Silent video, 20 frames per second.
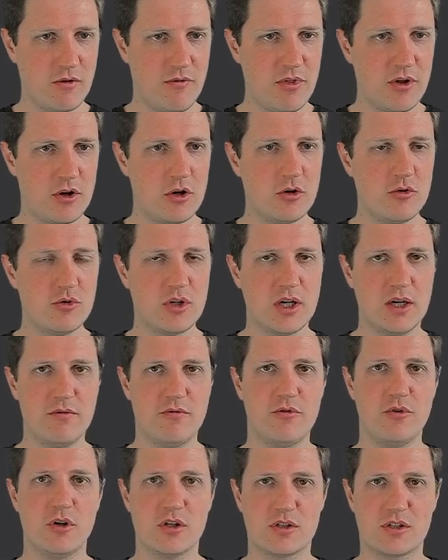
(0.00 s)
of the code,
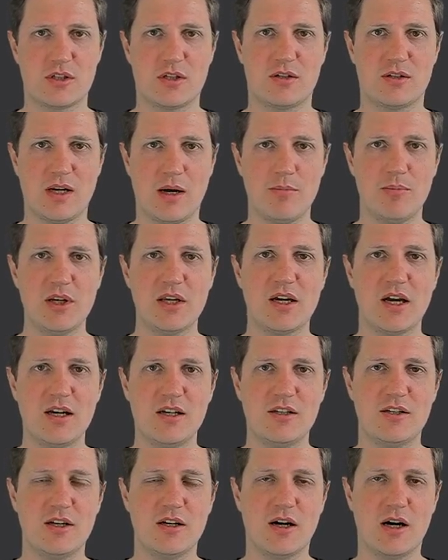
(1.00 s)
I'm first
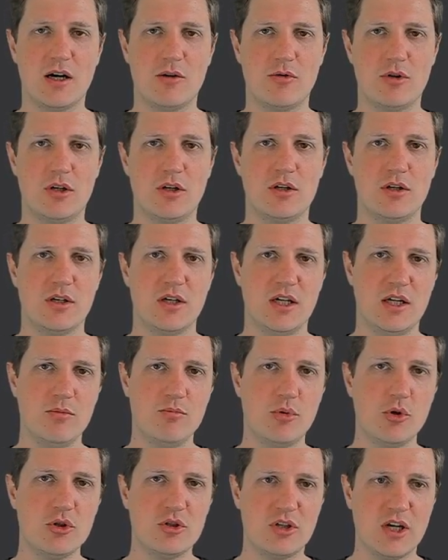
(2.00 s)
duplicating our
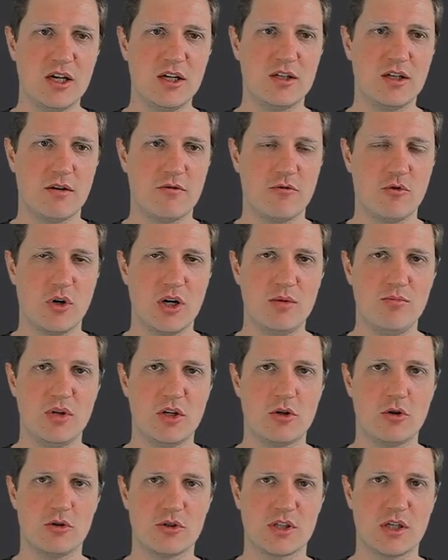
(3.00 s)
input data frame
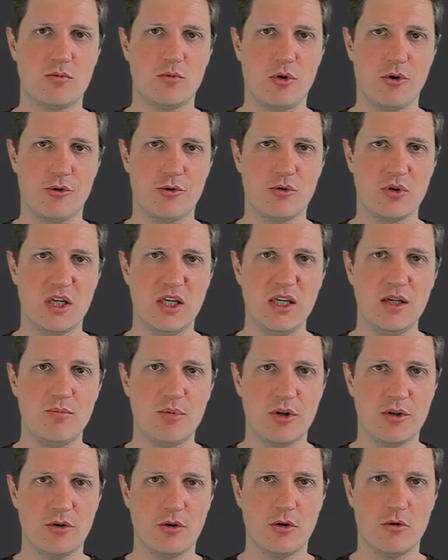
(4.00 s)
because I want to
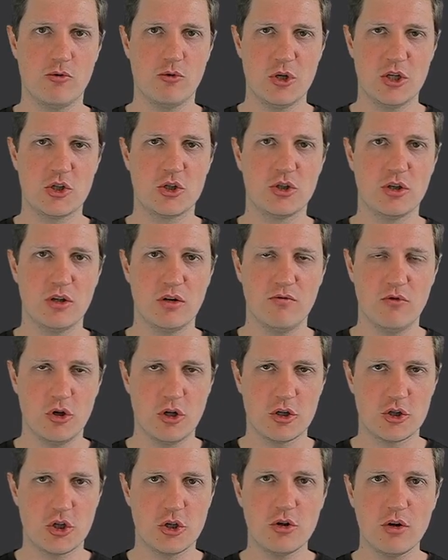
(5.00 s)
keep an original
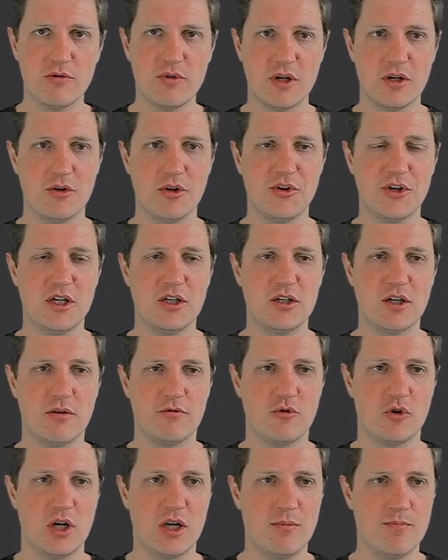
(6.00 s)
version of our data
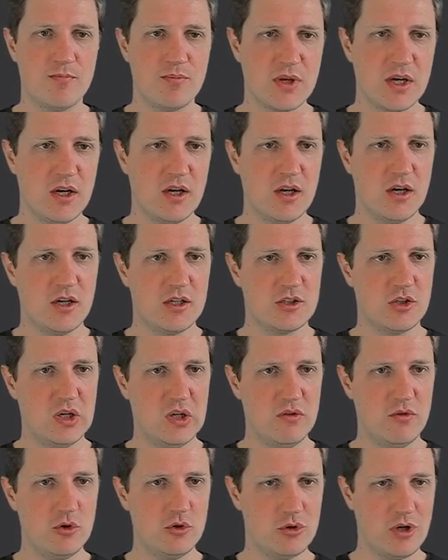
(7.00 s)
frame. So
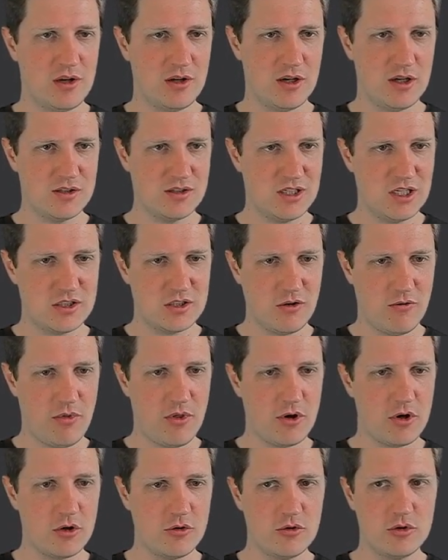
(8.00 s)
if you run line 6
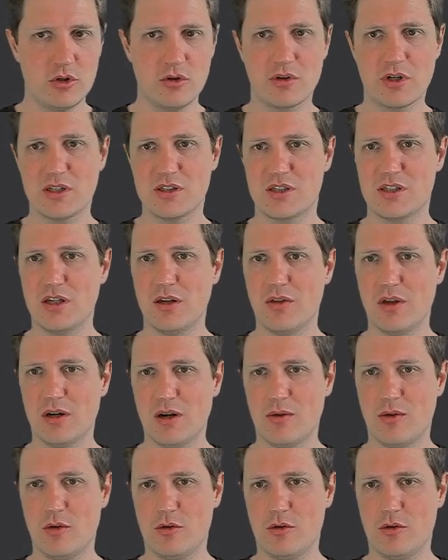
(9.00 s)
of the code, you can see that at